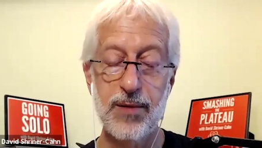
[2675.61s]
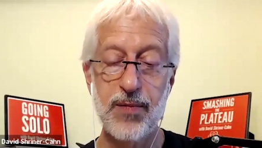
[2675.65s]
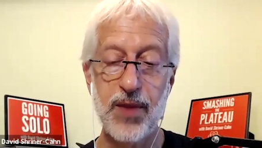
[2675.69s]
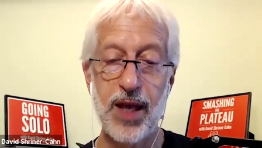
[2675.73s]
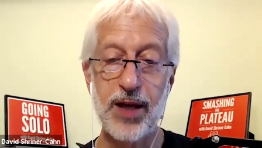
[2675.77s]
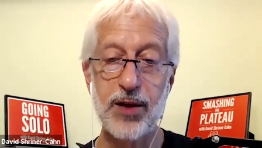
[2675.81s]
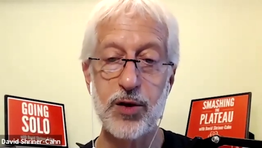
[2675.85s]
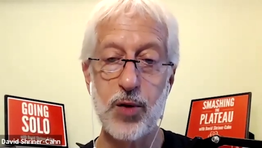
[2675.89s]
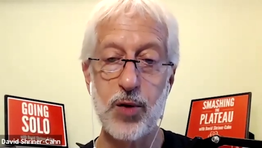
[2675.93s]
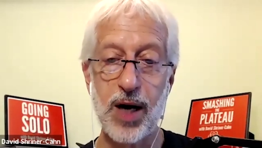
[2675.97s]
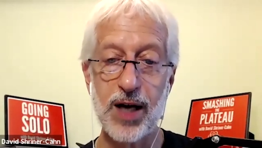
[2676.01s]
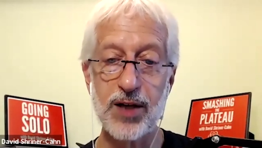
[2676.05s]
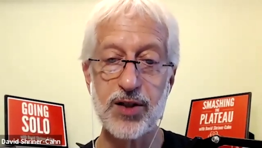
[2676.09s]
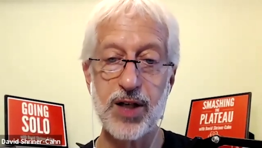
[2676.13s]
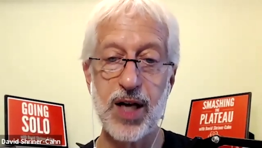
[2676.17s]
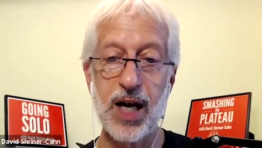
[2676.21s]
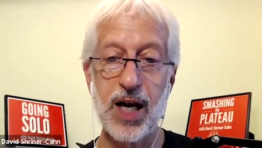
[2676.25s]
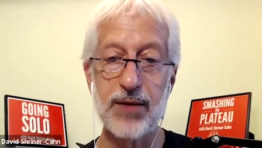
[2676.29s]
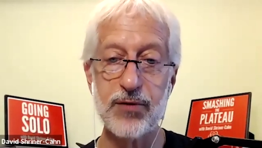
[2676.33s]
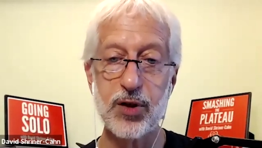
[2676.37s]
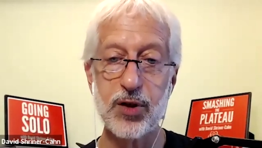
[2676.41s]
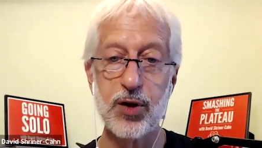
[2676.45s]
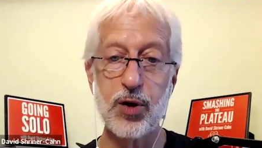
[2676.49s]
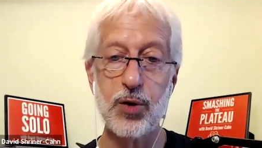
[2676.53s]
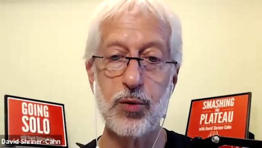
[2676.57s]
and you actually
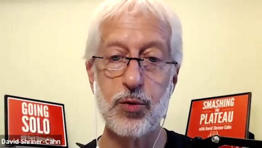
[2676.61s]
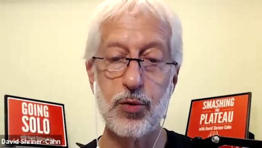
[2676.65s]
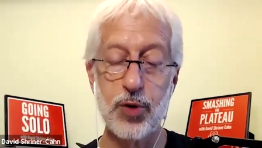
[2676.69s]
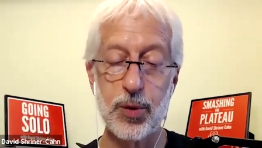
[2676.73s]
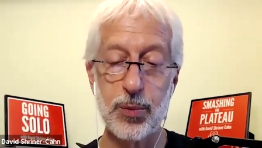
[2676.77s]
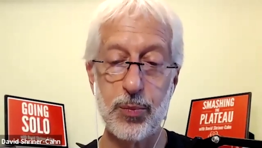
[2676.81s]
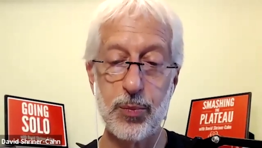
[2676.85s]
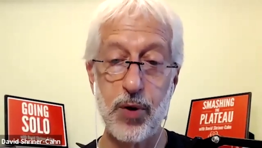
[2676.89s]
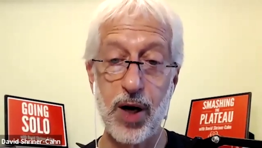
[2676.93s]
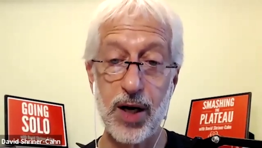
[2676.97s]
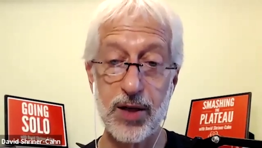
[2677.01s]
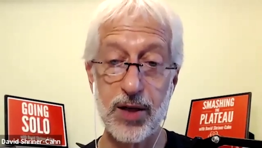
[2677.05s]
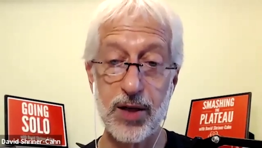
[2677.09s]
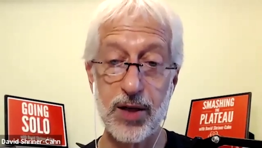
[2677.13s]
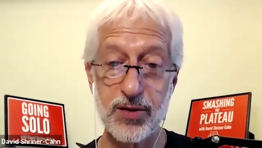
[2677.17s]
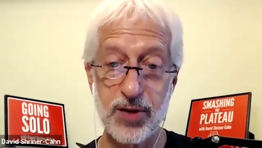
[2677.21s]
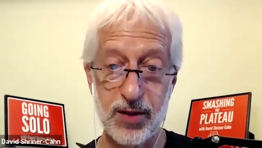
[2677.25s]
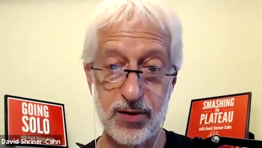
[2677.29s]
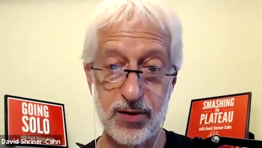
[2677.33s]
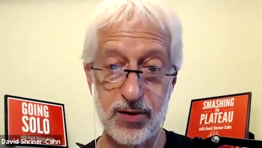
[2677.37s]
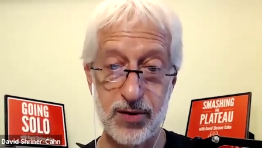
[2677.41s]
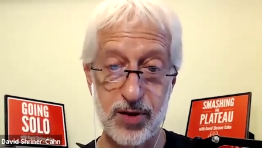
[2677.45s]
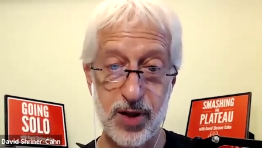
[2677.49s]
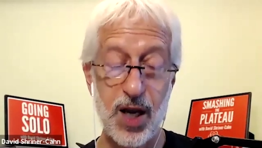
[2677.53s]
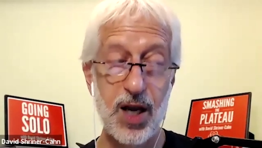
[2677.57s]
have to go through the
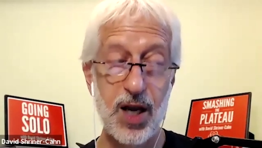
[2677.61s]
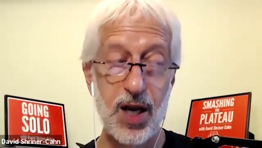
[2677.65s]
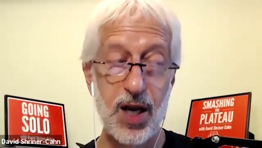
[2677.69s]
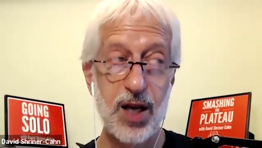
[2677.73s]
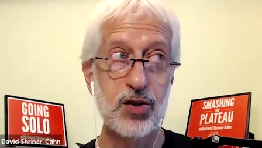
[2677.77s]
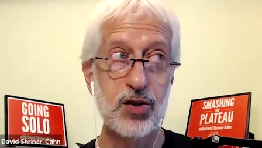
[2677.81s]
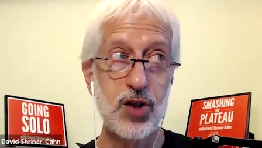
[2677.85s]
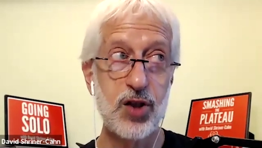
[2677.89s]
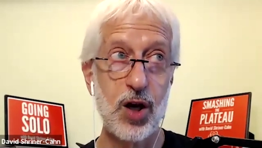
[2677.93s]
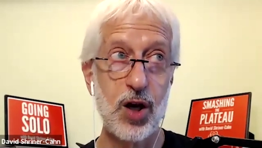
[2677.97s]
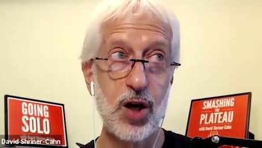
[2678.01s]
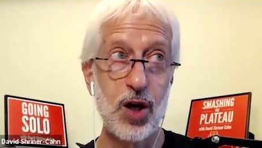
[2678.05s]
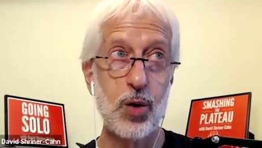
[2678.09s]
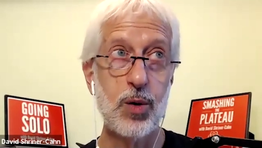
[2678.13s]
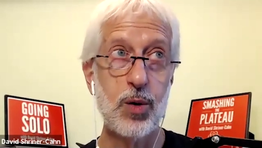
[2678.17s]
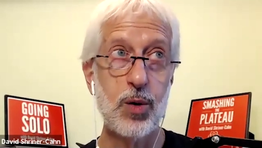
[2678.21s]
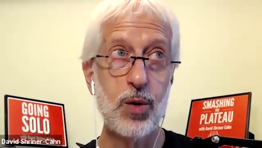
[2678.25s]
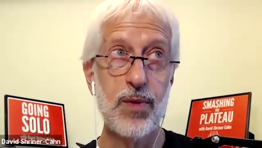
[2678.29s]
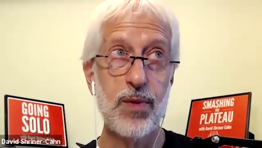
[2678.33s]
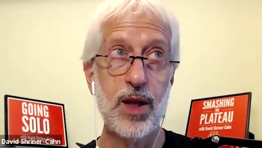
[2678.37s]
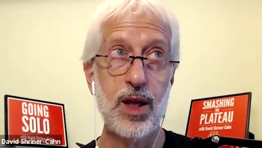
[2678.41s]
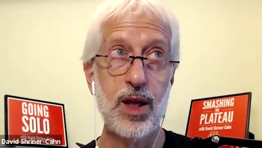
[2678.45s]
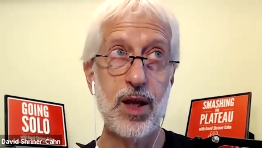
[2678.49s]
process so